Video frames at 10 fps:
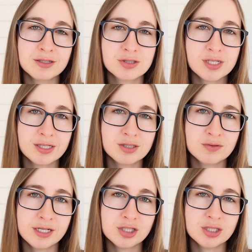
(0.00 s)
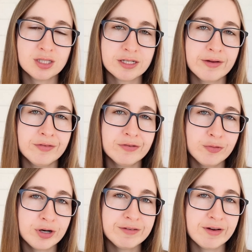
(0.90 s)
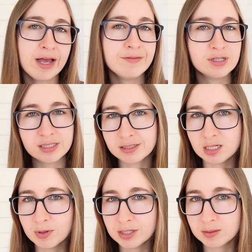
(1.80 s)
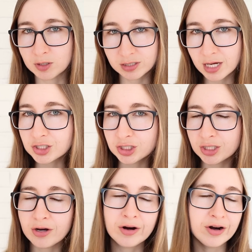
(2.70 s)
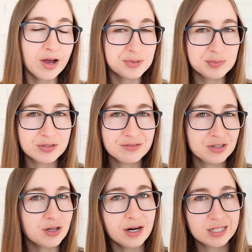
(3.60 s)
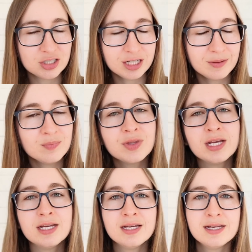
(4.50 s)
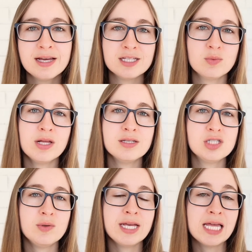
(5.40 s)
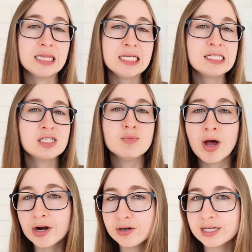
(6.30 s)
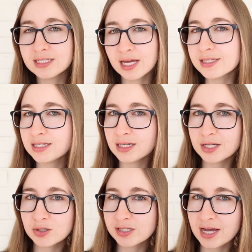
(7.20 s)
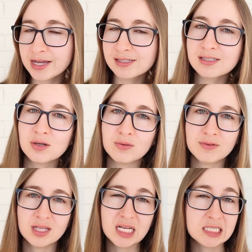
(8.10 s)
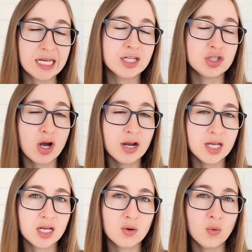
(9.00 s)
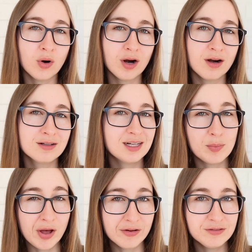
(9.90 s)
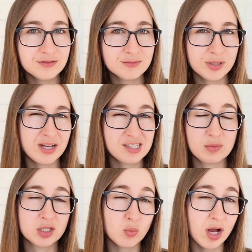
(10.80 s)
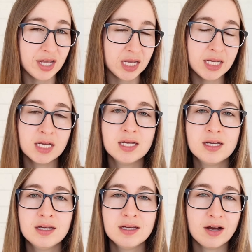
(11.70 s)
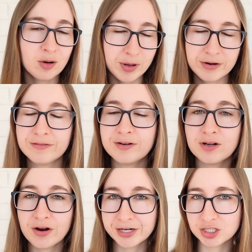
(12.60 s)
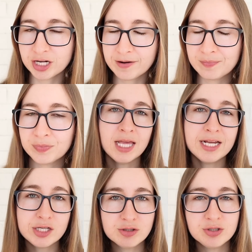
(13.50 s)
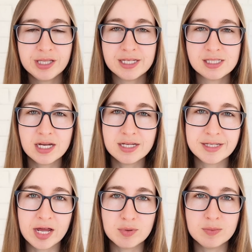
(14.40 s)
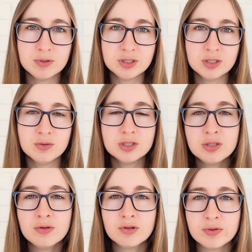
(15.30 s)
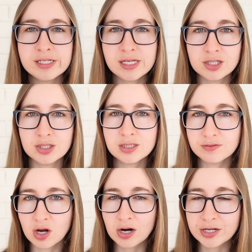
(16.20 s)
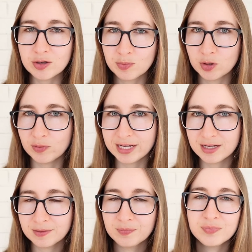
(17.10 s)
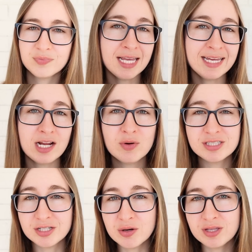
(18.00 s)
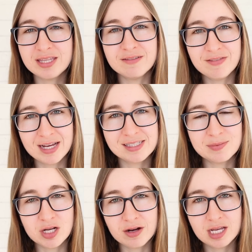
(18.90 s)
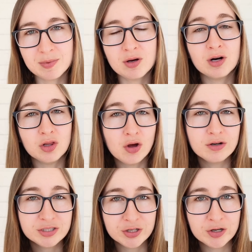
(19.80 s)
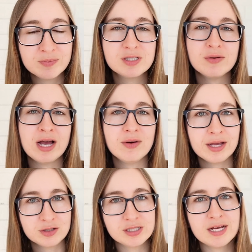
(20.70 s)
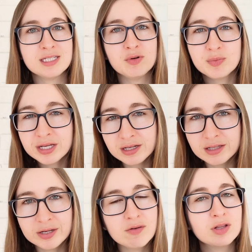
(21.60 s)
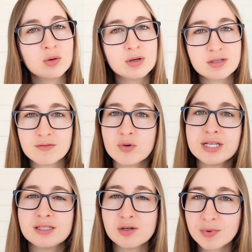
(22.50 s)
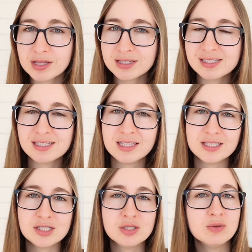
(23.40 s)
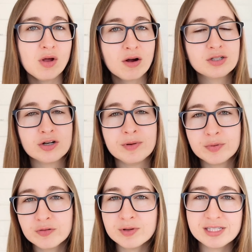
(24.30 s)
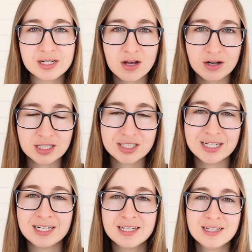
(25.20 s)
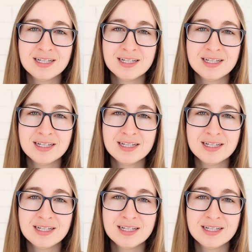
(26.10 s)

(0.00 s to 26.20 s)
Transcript: exercise durations of 45 to 60 minutes per session are optimal for cognition, as well as doing at least moderate intensity exercise, so think like jogging or above, but not so much walking, are better for cognition. And usually these studies had people do 2 to 3 sessions of cardio per week. And I want to note that the effects I'm talking about are long-term, so how exercising repeatedly over the course of weeks to months leads to long-term improvements in cognition.